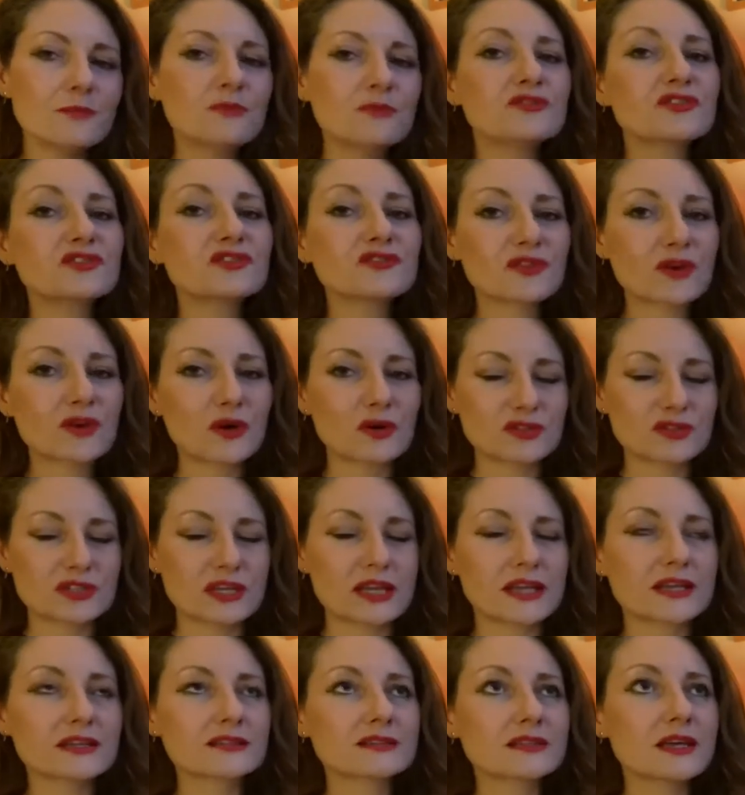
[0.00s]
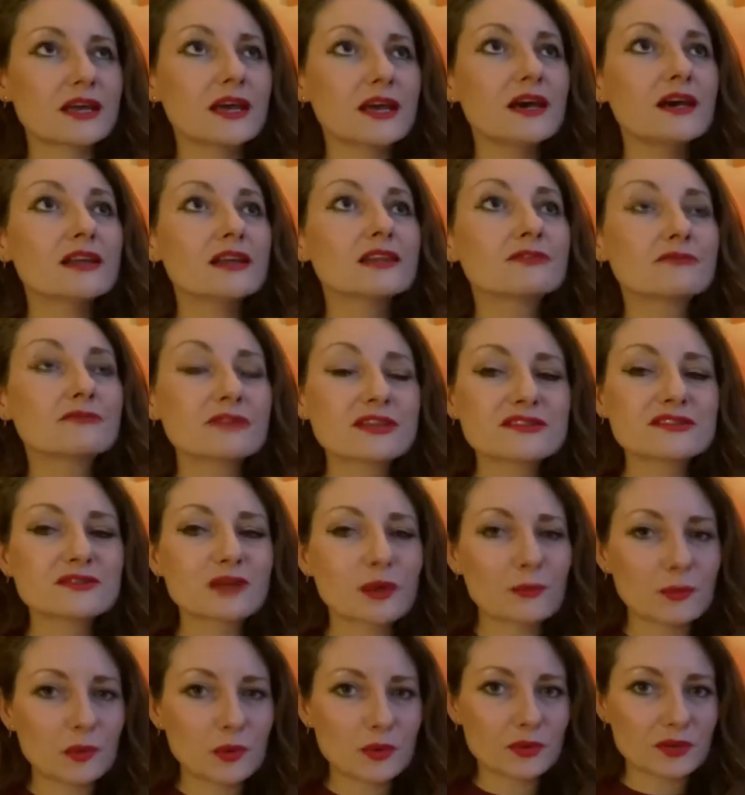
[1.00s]
Just for context, the reason I
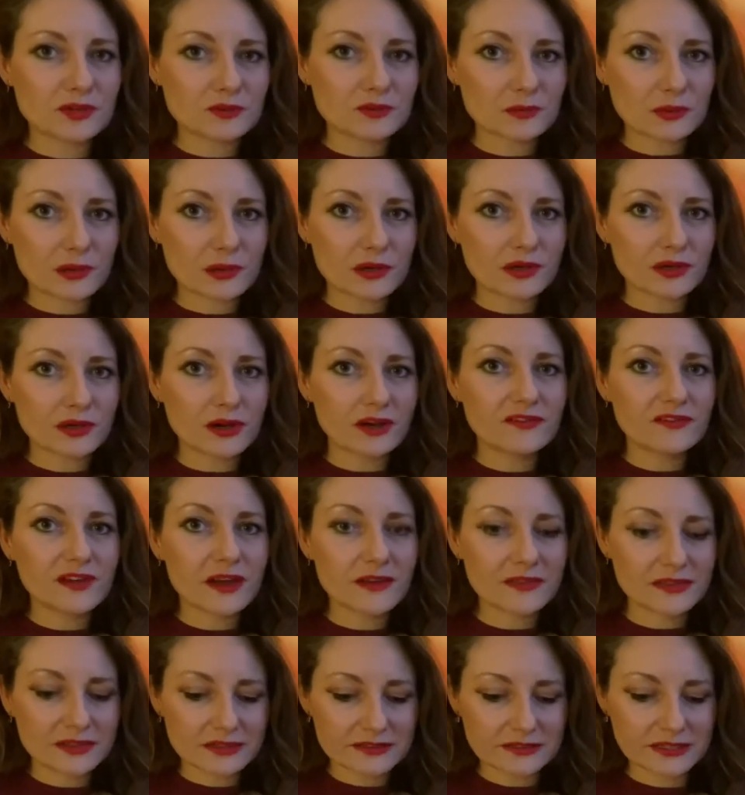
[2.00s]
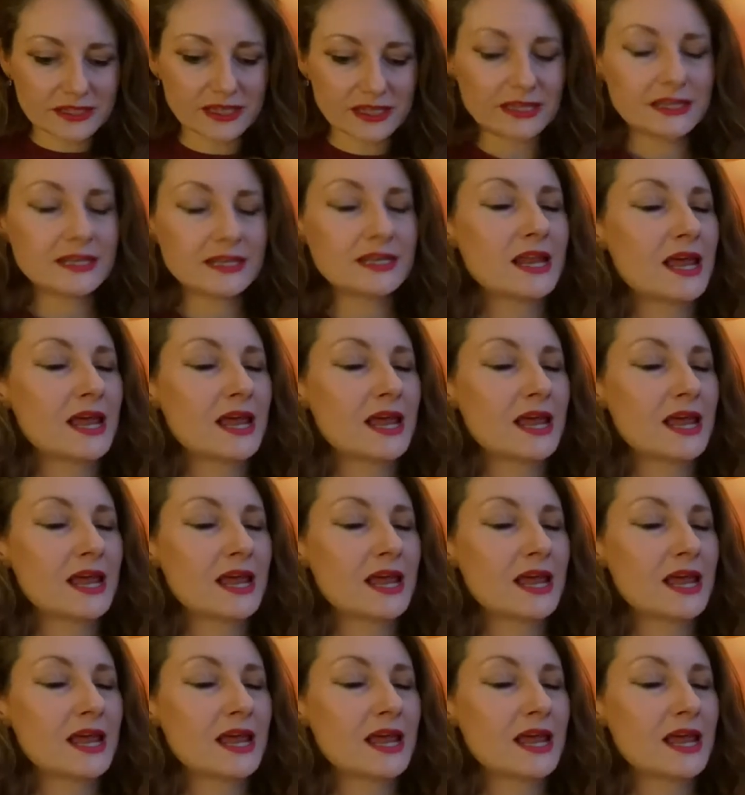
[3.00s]
bought this book, I found this in